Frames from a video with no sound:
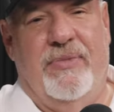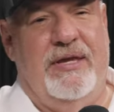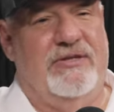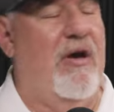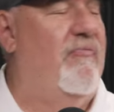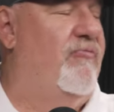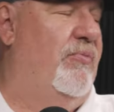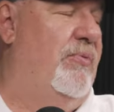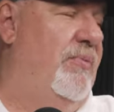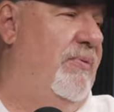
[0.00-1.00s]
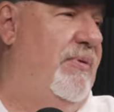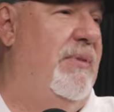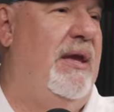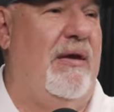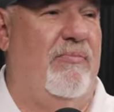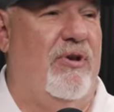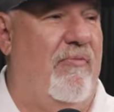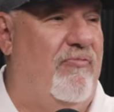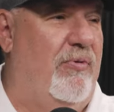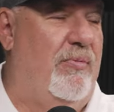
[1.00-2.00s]
He's comfortable with me. I'm
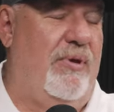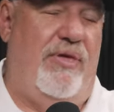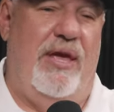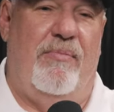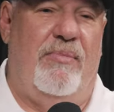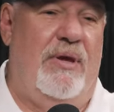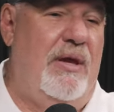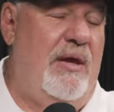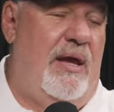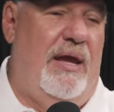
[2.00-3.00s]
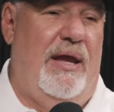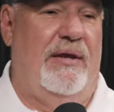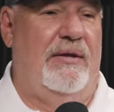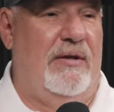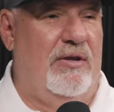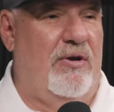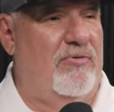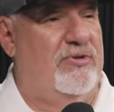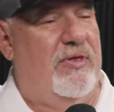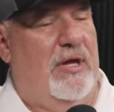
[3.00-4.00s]
comfortable with him. And, you
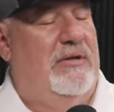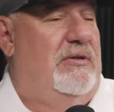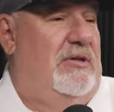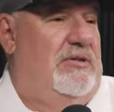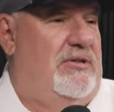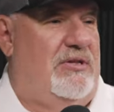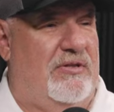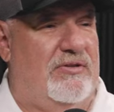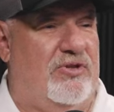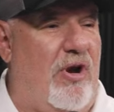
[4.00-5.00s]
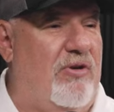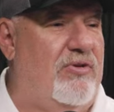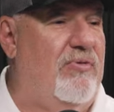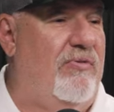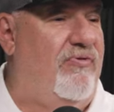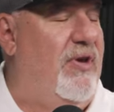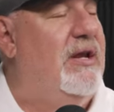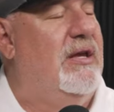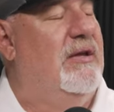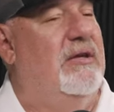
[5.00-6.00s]
know, so then you just start doing a
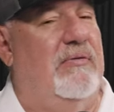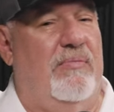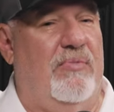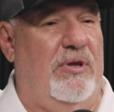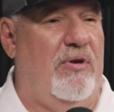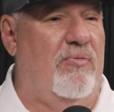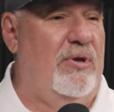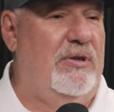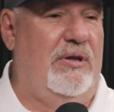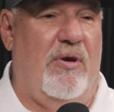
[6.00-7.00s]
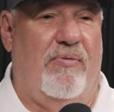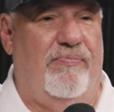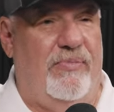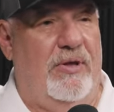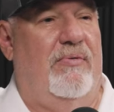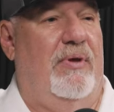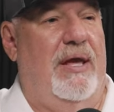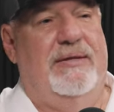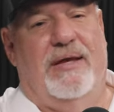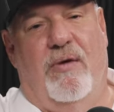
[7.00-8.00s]
fitting and you, you know, really go, you know,
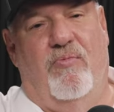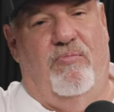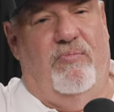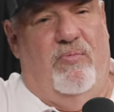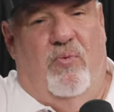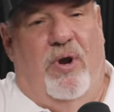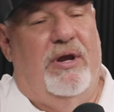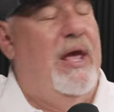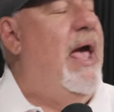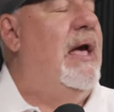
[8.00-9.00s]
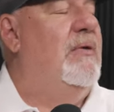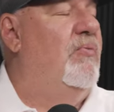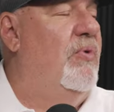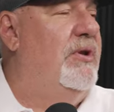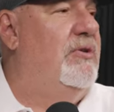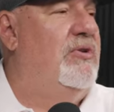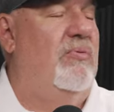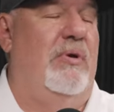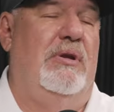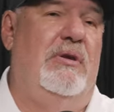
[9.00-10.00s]
Hey Tom, where are you at? What are you
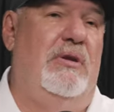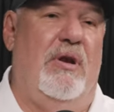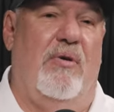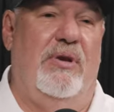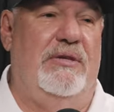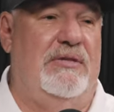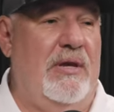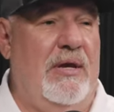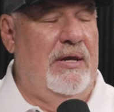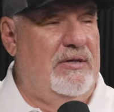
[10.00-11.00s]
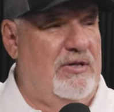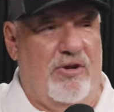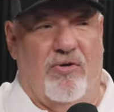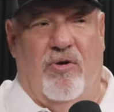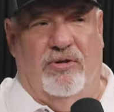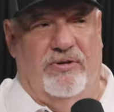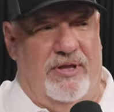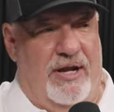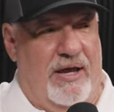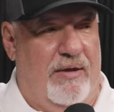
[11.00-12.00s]
doing? Yeah. You know, he's he's a year
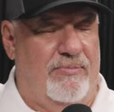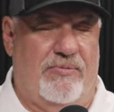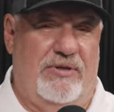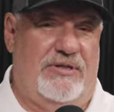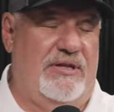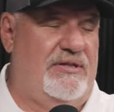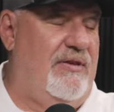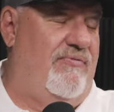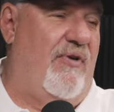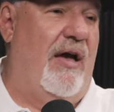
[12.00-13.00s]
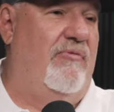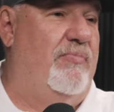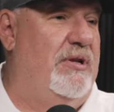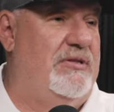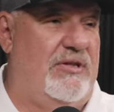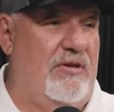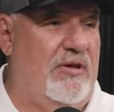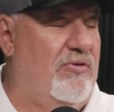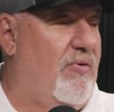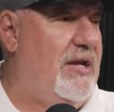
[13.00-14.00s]
older than I am, so he's 65, but he's
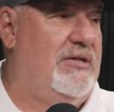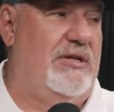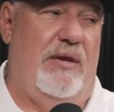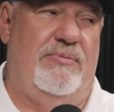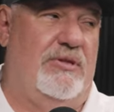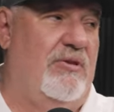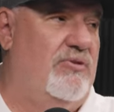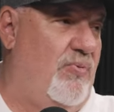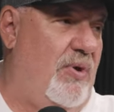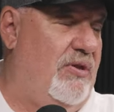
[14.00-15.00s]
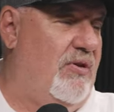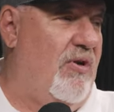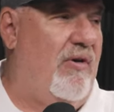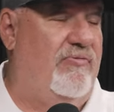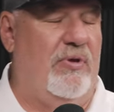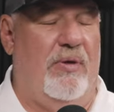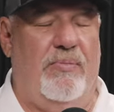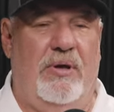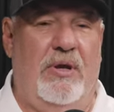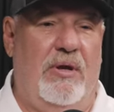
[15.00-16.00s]
still in great shape, still swinging the golf
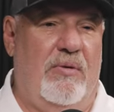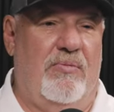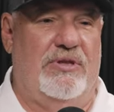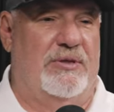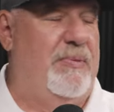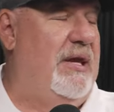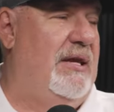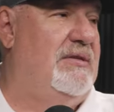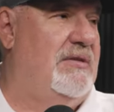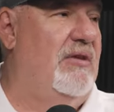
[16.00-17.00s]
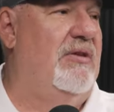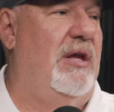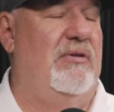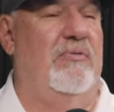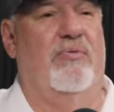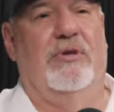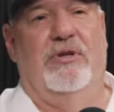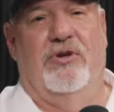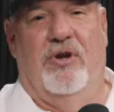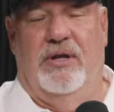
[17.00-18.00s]
club with speed, still hitting it
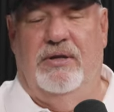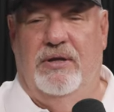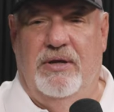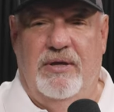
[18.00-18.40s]
really good.